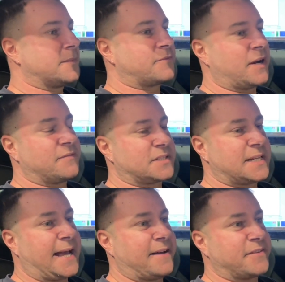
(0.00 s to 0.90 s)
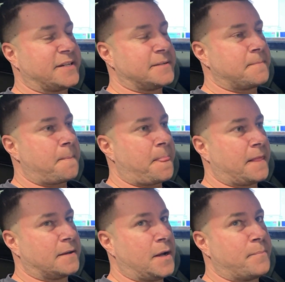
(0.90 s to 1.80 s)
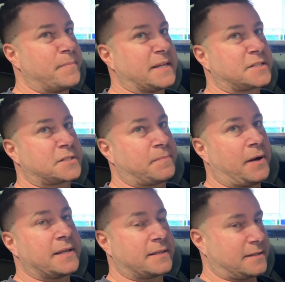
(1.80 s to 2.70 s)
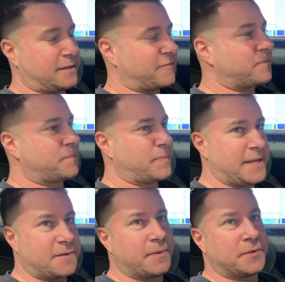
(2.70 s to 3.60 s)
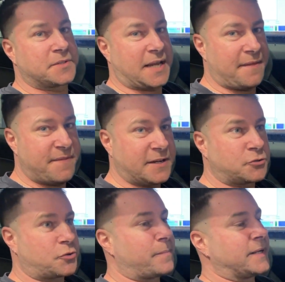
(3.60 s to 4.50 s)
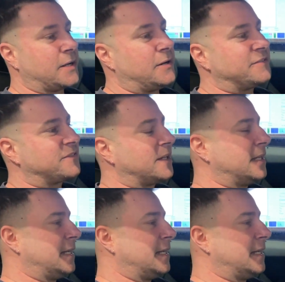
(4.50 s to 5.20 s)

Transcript: rather than having a big spike of peak boost and then dropping off.